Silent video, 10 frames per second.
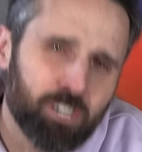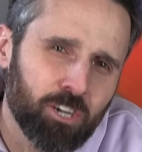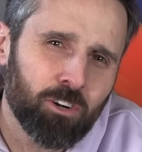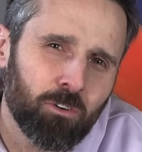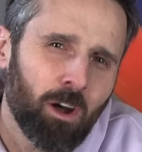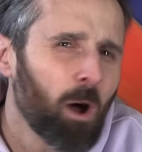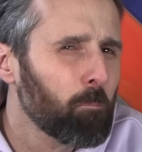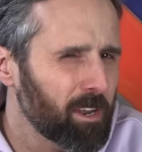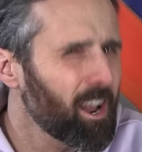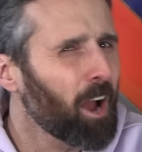true,
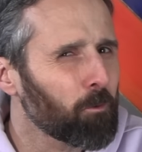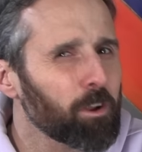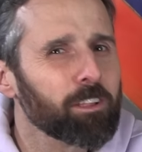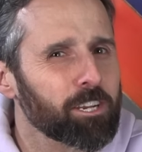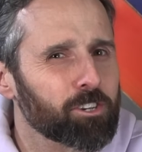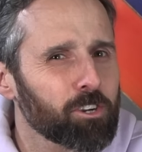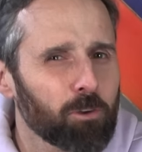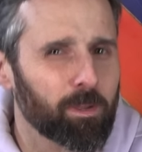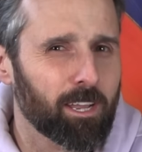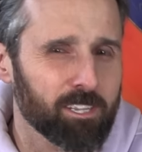but not really
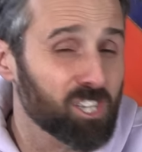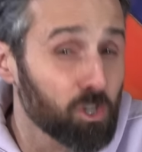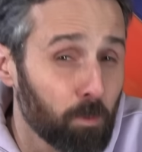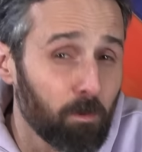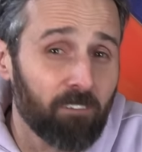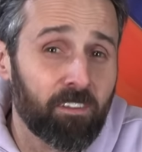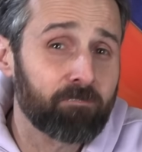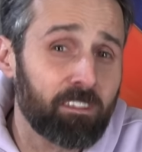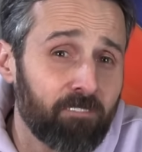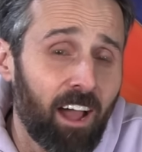true, because Super Bowl
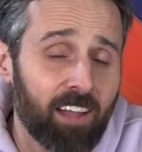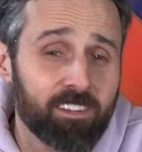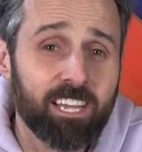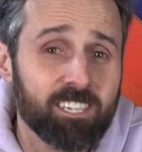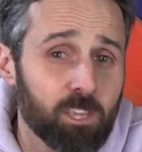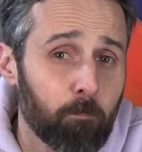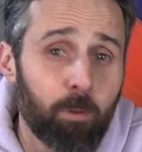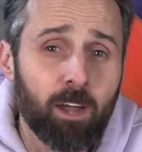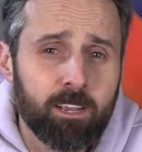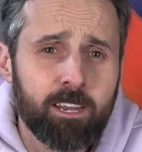55 against the
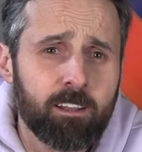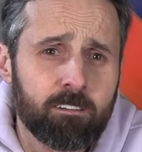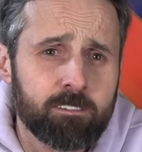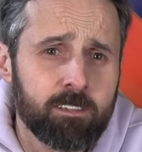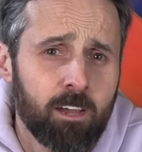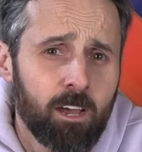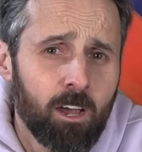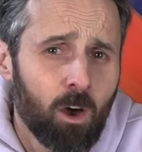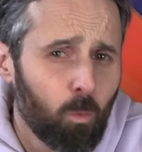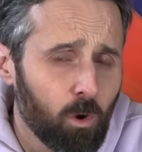Buccaneers
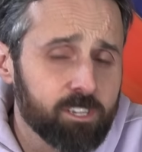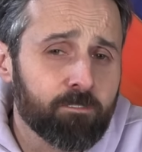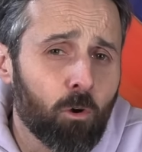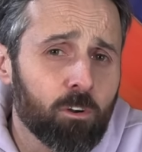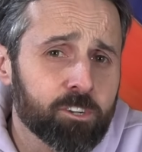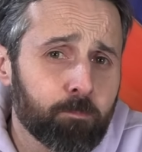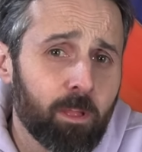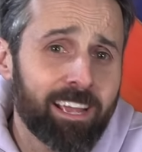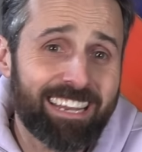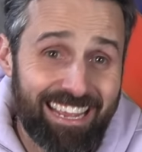was, of course,
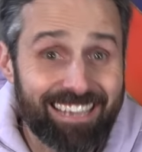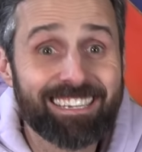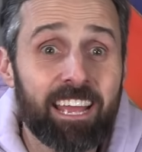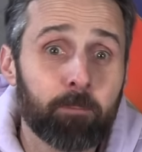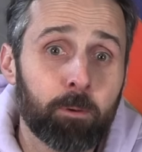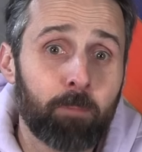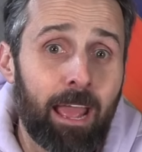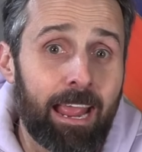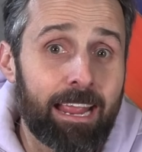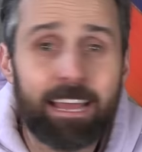played in Tampa
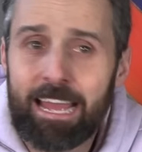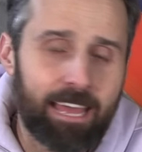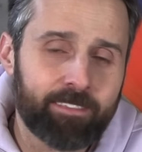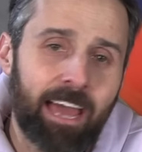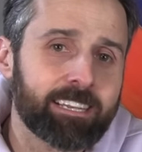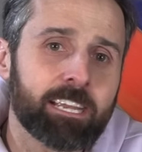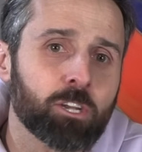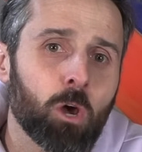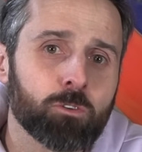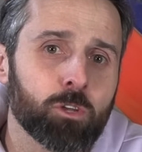Bay, and that
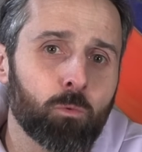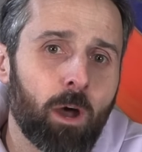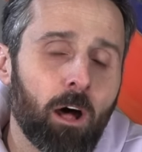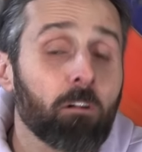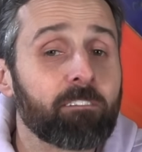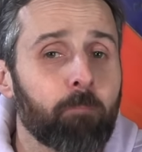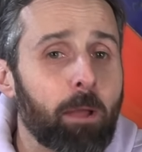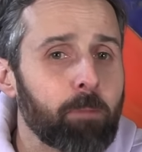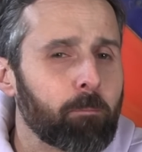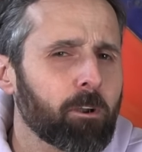didn't go too well, if
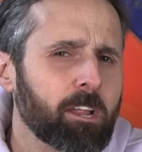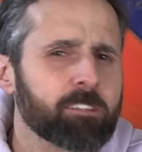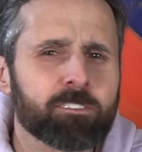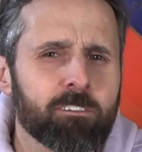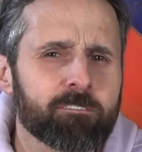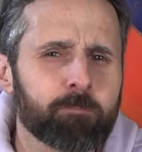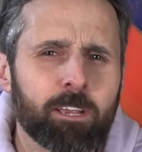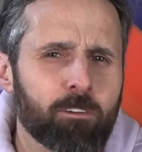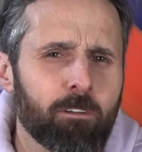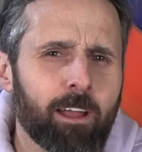my memory serves
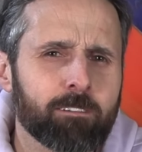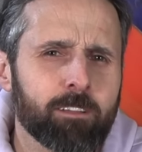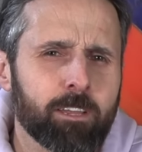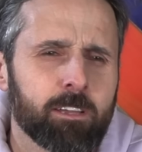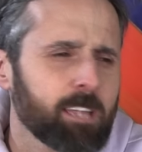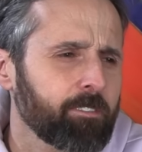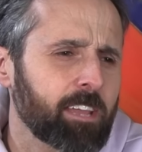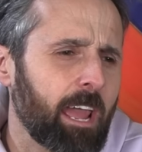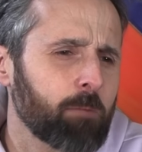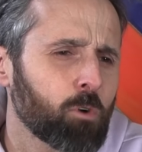me correctly. Is that
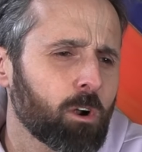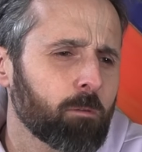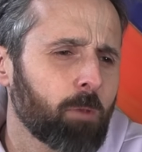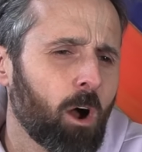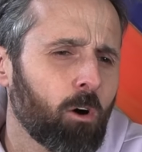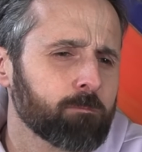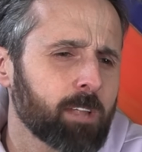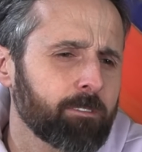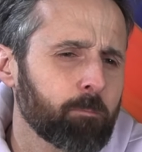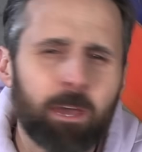the game where Mahomes
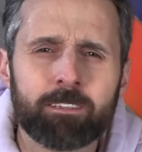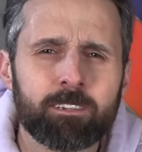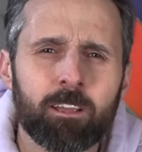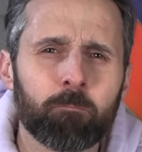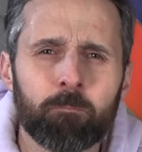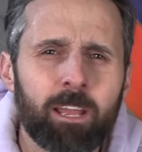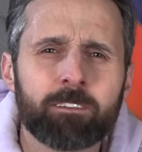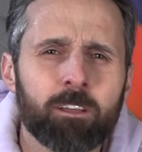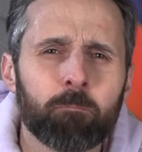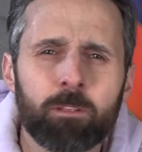had the best
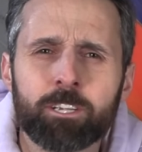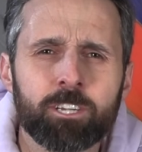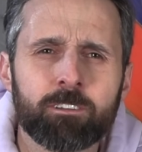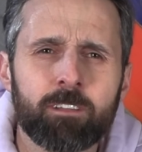incompletion